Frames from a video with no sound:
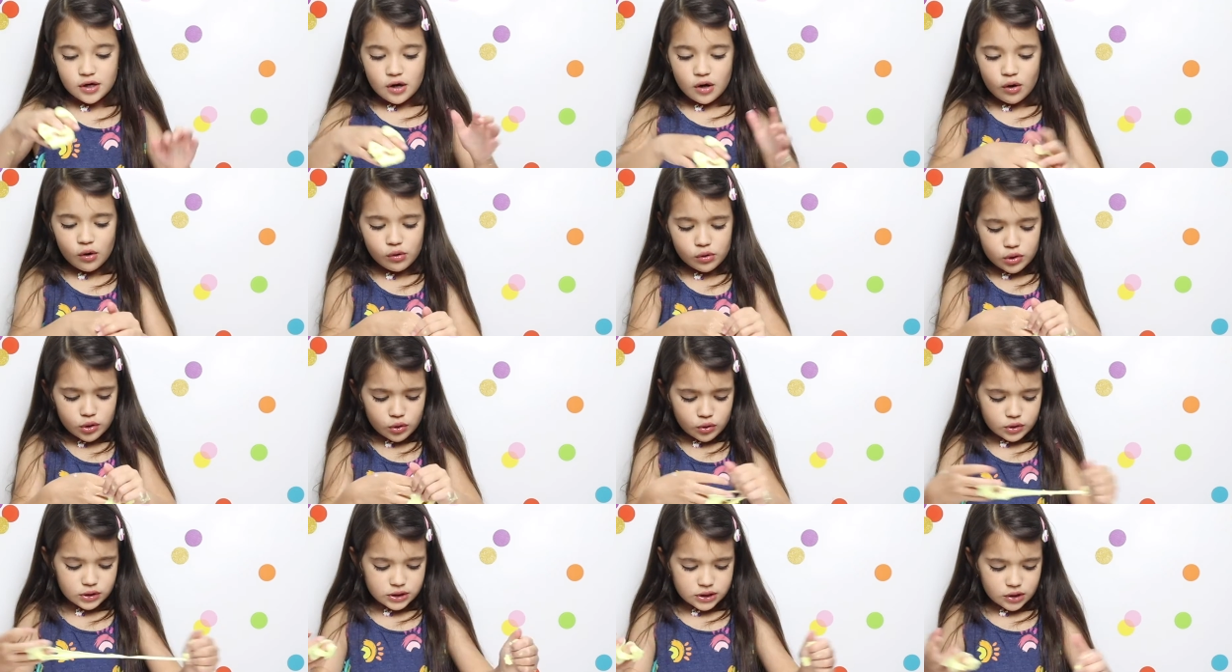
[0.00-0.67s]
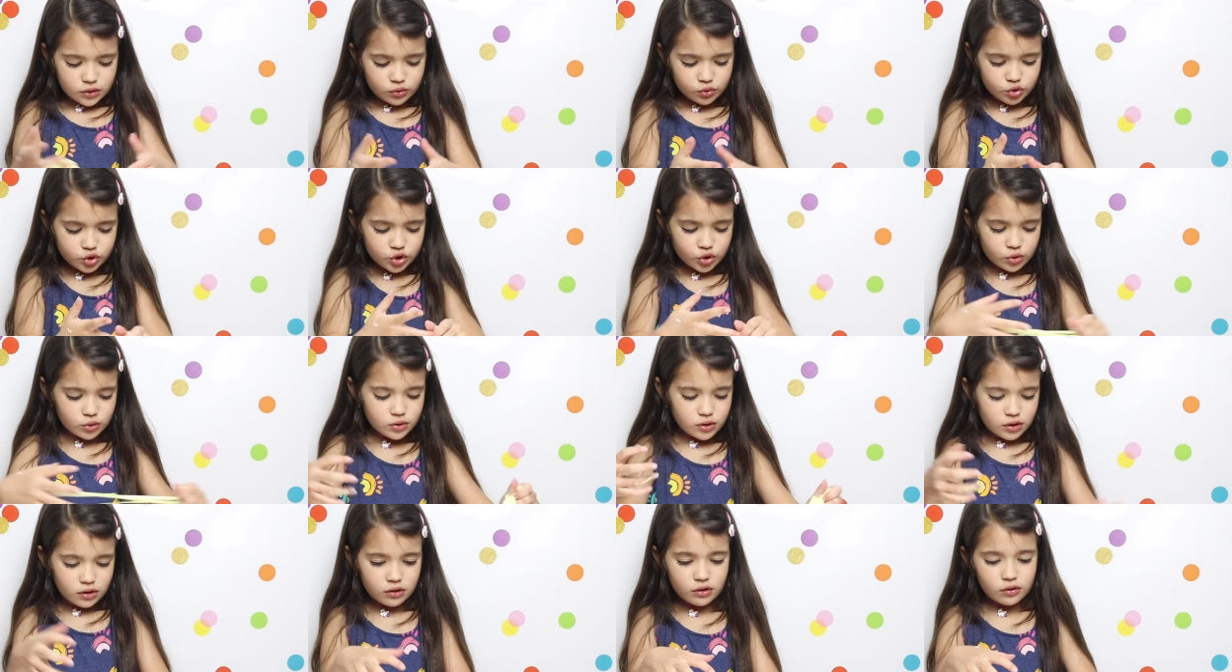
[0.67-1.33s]
Oh no, they don't show, I
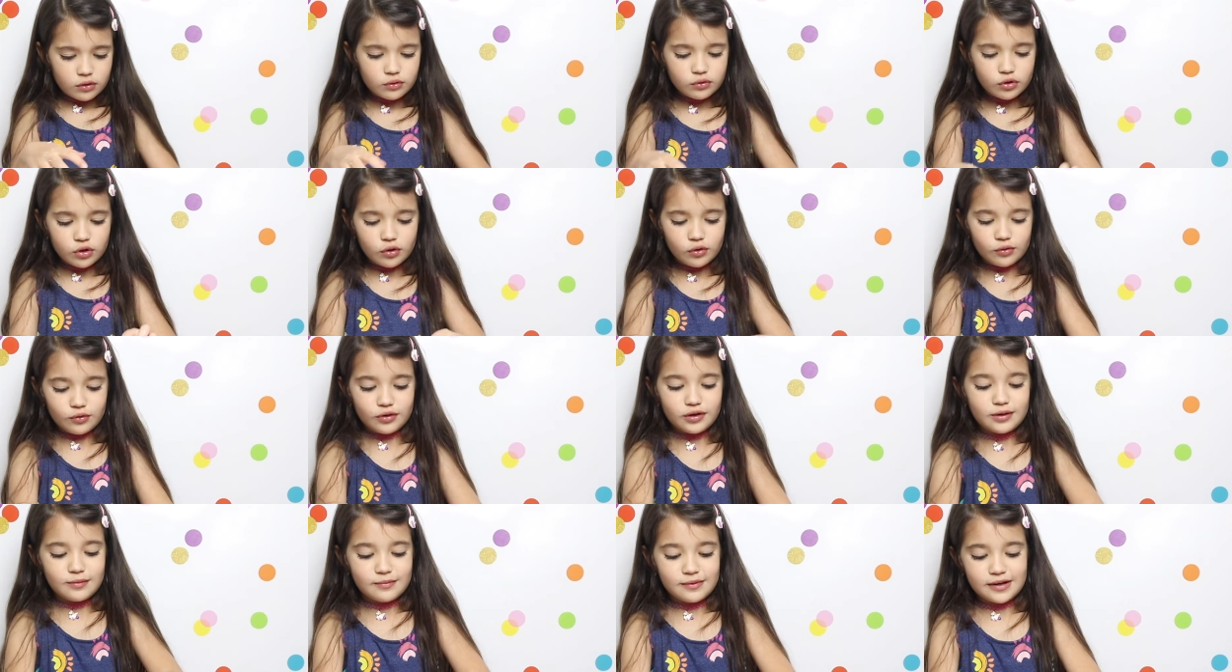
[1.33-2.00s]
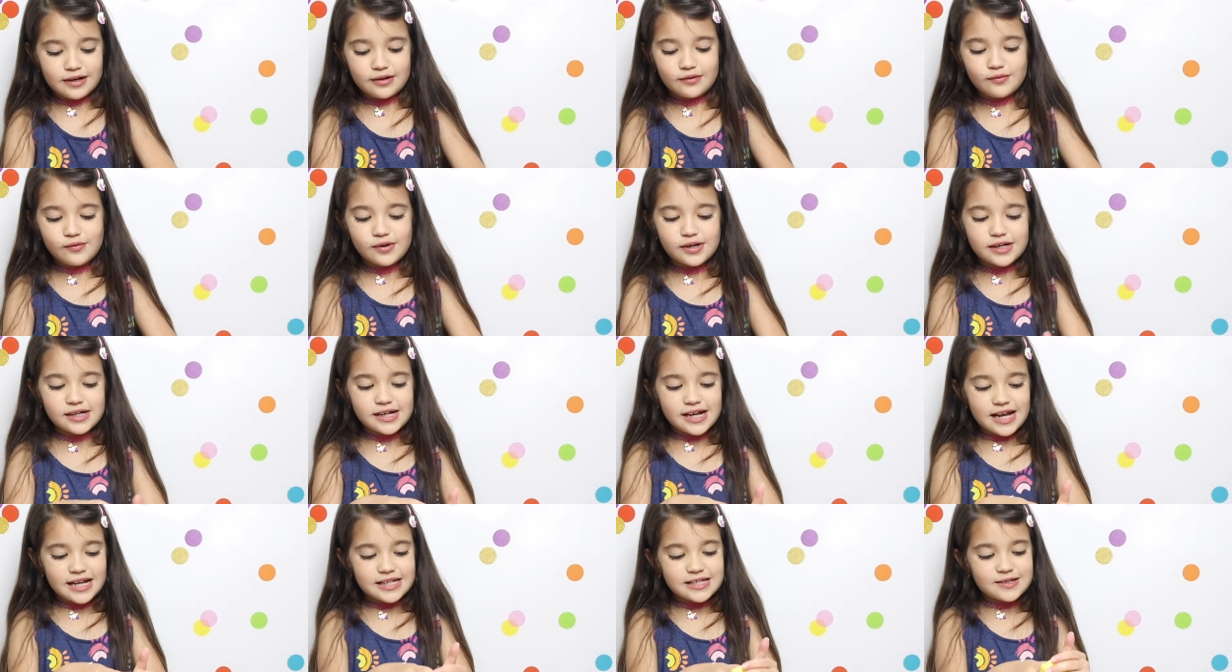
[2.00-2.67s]
don't
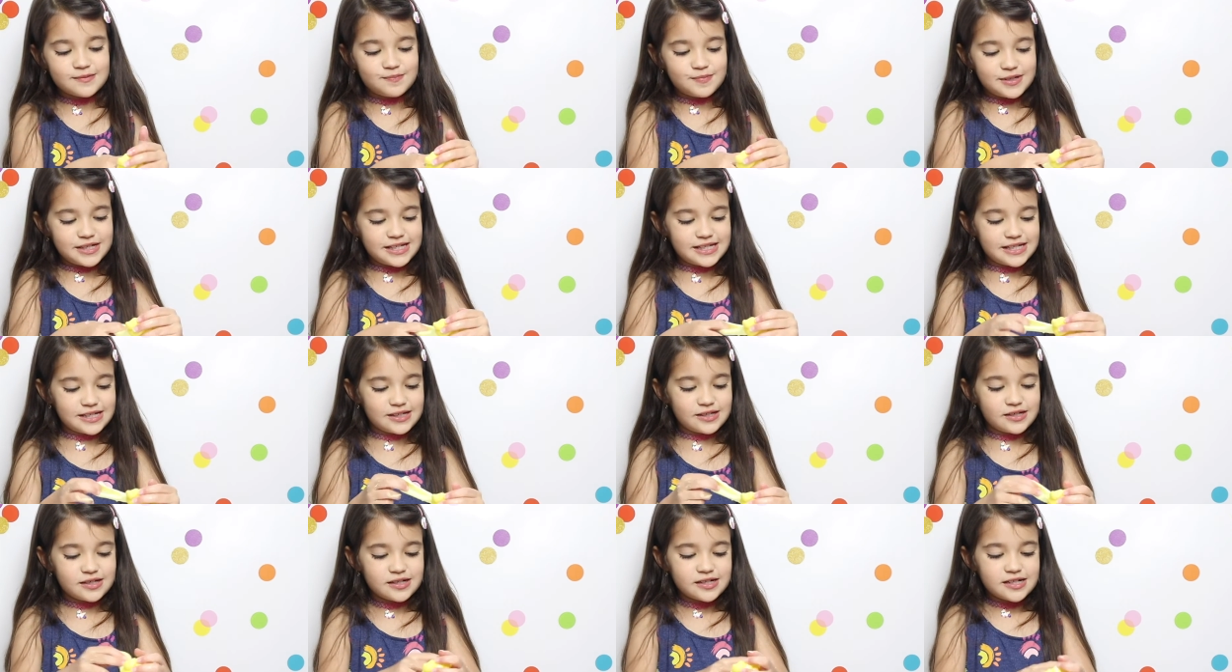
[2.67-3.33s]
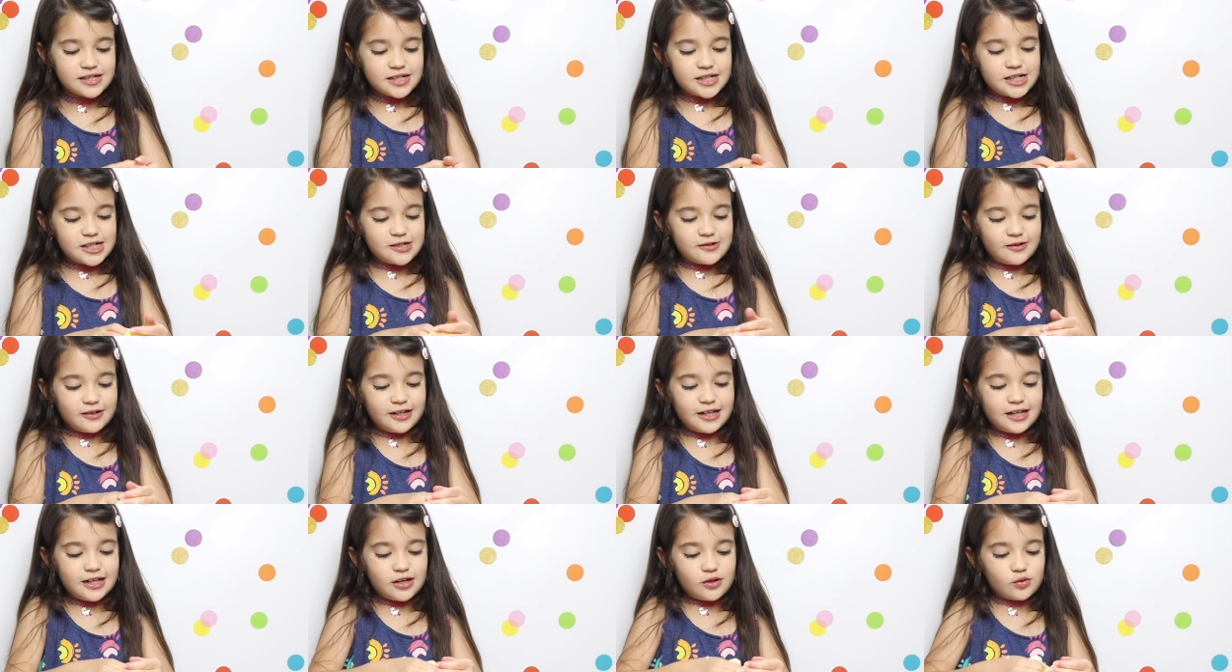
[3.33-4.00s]
wanna add the pieces where
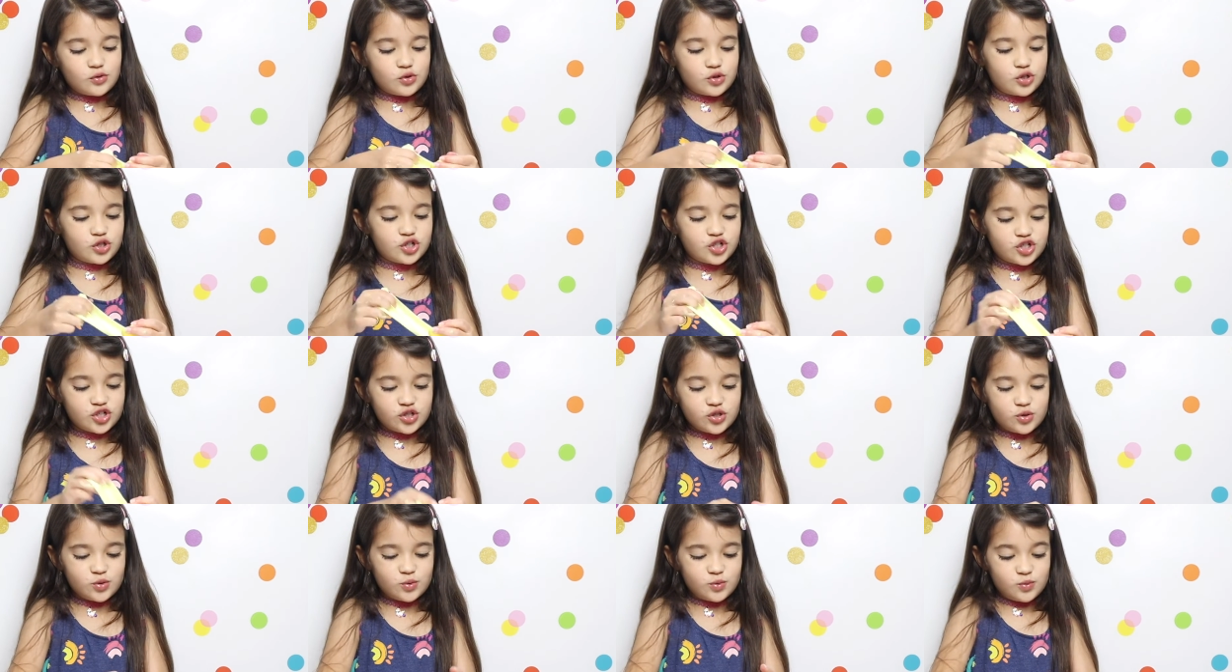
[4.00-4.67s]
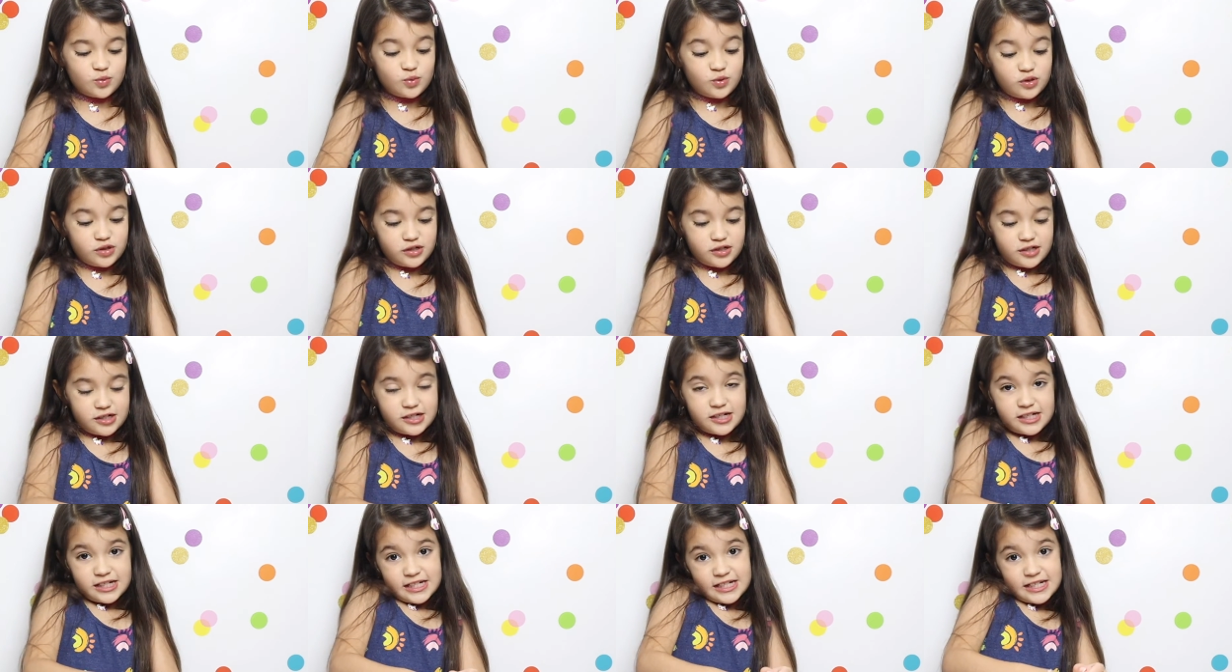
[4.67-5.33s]
they don't show
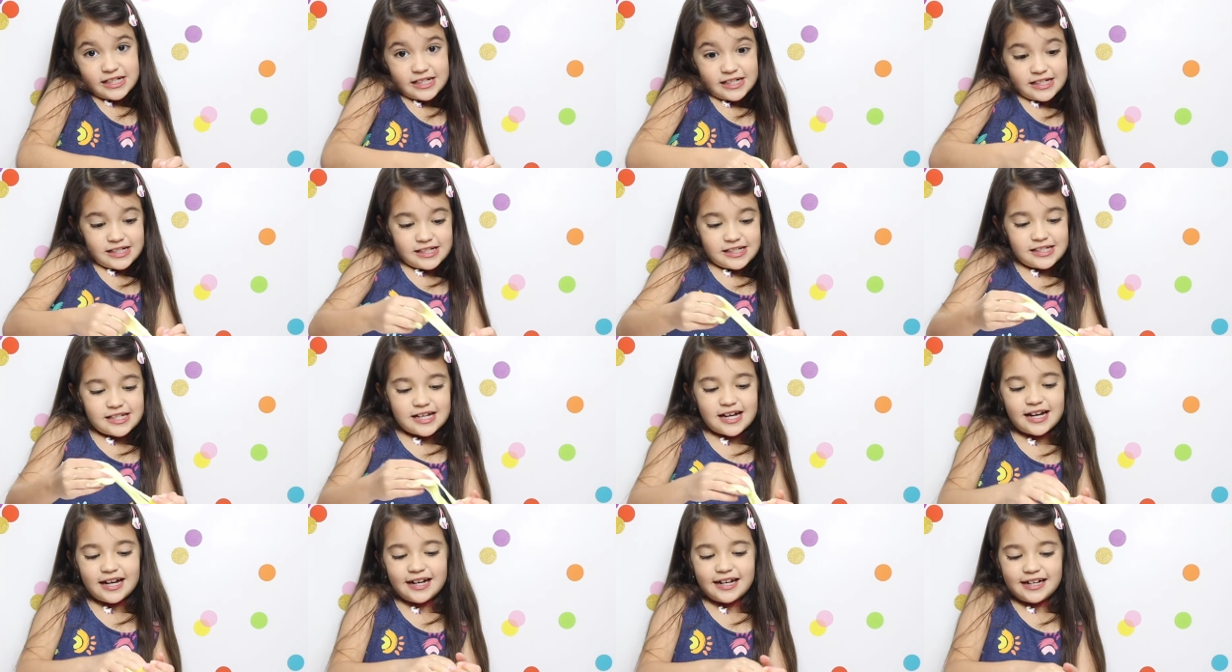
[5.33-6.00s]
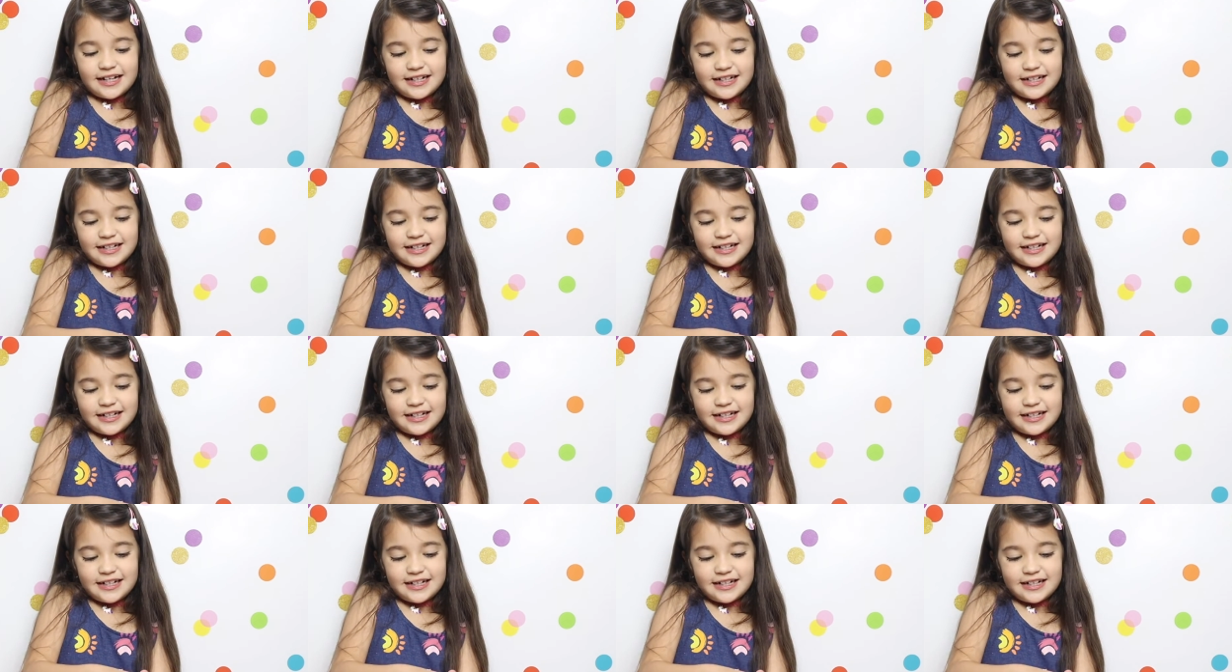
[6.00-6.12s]
the,